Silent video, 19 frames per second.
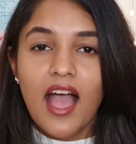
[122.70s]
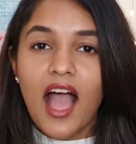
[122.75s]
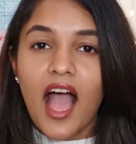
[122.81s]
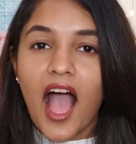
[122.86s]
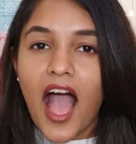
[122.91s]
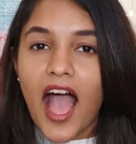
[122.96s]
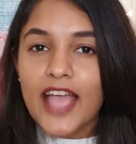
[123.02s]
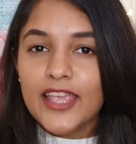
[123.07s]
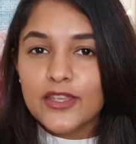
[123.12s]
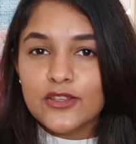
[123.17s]

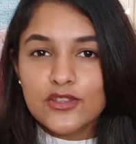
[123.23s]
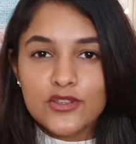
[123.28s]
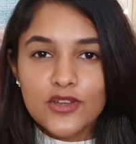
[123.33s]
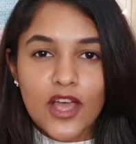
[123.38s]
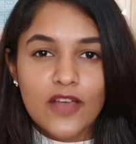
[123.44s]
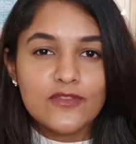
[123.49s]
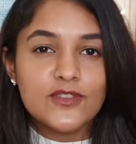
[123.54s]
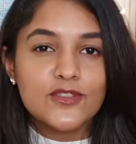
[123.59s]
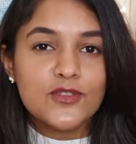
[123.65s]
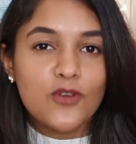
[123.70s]
I used to
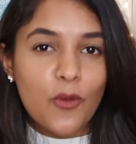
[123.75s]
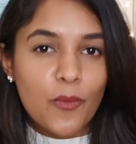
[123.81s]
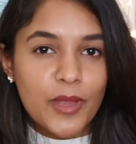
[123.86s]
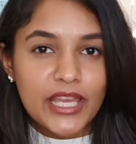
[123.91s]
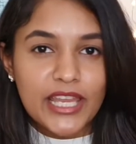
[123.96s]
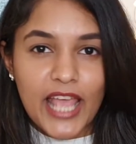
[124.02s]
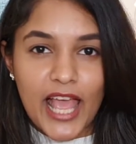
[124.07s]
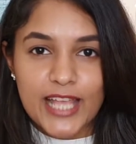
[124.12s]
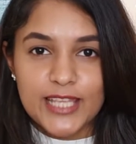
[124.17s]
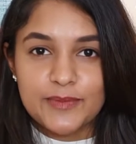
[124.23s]
have so
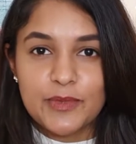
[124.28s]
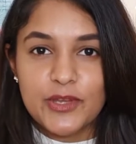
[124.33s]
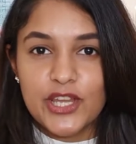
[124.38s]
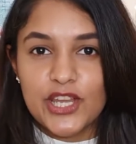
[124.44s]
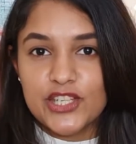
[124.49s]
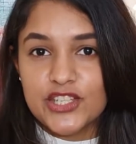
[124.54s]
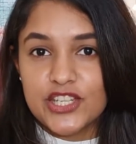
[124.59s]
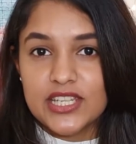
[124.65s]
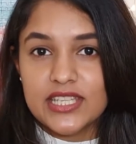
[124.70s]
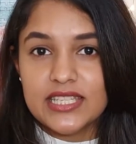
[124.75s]
many
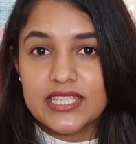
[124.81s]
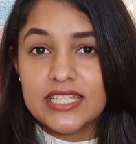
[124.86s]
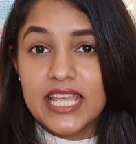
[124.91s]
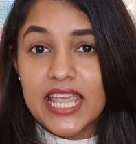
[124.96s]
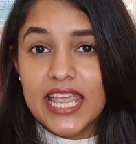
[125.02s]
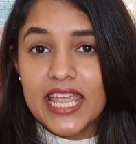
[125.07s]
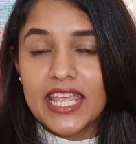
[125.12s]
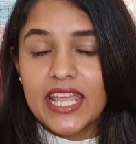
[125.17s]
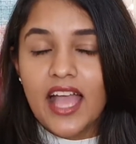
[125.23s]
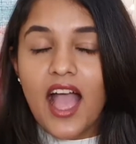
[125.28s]
aspirations,
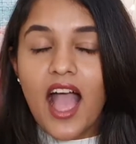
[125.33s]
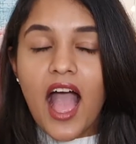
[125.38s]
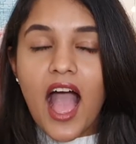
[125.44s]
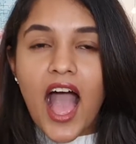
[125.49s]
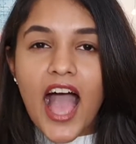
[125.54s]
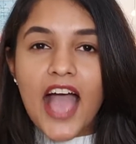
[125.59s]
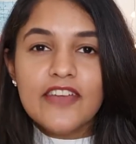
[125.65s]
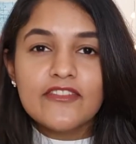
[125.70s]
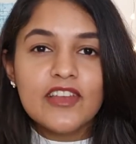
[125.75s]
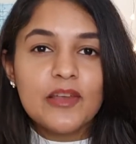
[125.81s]
saying,
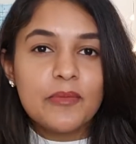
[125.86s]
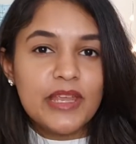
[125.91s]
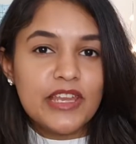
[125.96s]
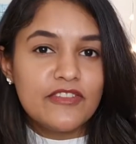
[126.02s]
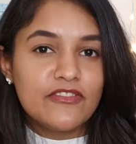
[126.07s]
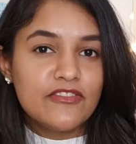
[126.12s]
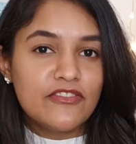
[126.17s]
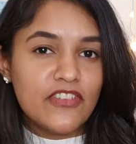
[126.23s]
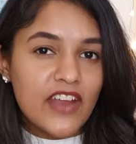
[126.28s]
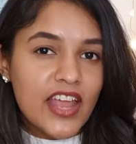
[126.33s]
I will
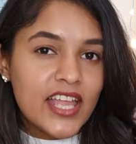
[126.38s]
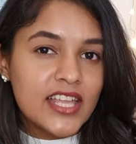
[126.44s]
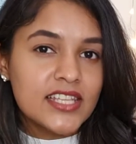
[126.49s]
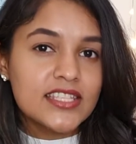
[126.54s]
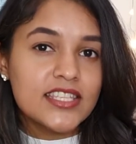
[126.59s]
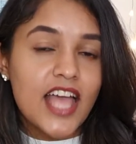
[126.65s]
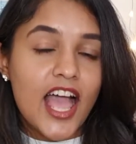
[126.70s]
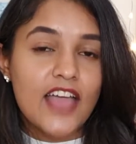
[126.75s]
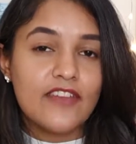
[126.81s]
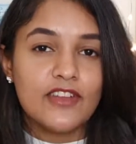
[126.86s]
meet
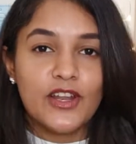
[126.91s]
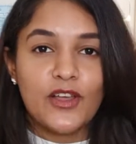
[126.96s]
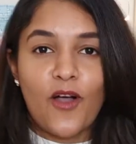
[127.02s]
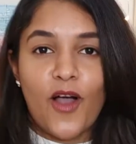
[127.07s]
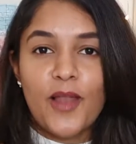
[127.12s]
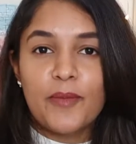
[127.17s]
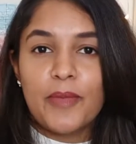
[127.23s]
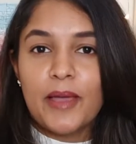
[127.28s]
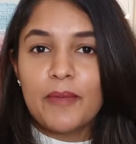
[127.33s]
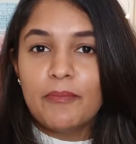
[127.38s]
friends, I will
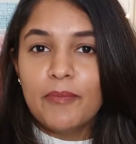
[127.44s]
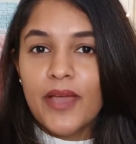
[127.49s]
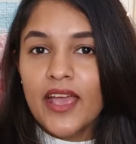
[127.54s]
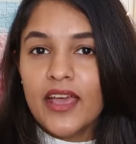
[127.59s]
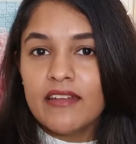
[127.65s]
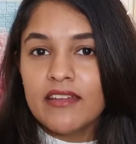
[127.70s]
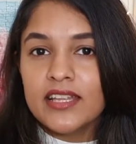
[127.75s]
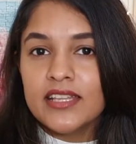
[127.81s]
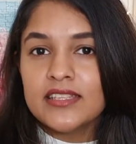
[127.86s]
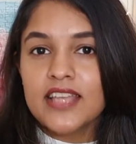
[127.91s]
call my
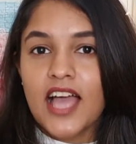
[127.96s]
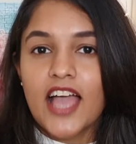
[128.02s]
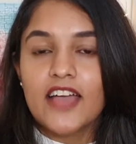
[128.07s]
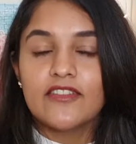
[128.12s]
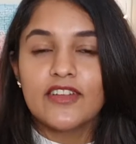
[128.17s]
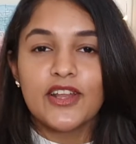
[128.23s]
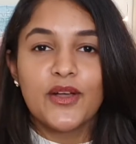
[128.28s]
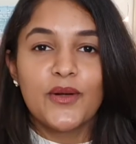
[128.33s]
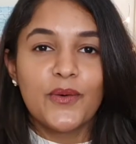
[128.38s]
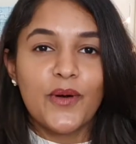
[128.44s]
parents, I
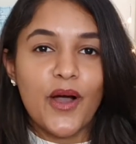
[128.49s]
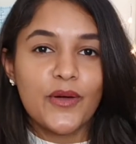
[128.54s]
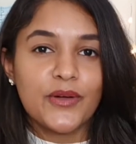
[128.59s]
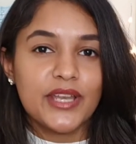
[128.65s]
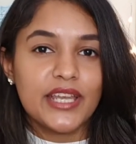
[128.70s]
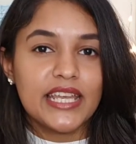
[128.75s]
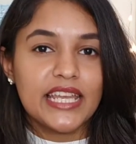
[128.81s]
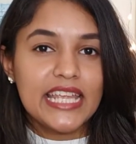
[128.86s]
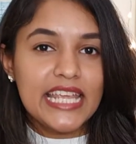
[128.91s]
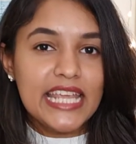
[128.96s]
will go out
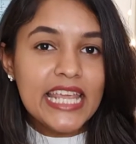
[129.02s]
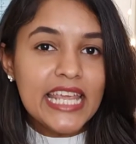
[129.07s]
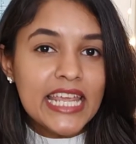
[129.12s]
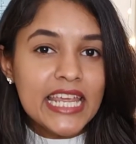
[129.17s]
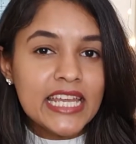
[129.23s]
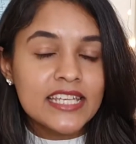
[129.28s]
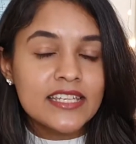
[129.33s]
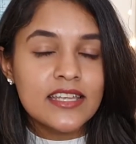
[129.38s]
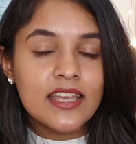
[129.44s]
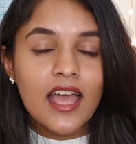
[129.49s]
and
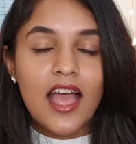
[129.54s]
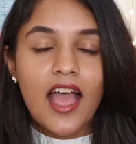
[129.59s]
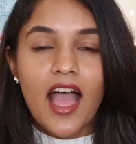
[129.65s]
eat,